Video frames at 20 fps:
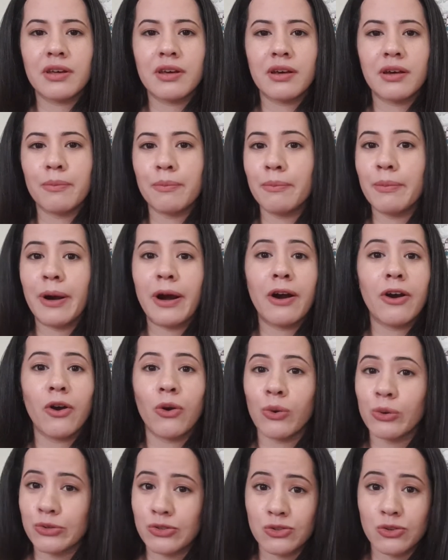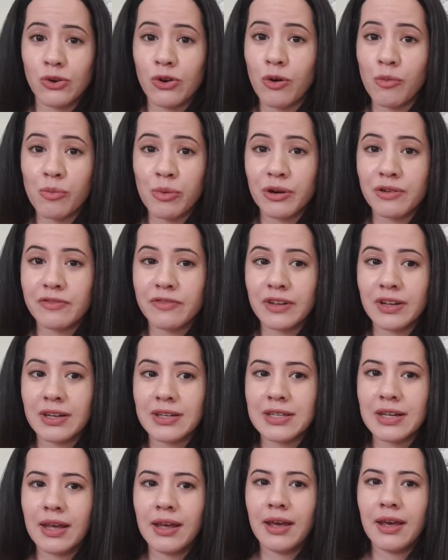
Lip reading: are also not perfect,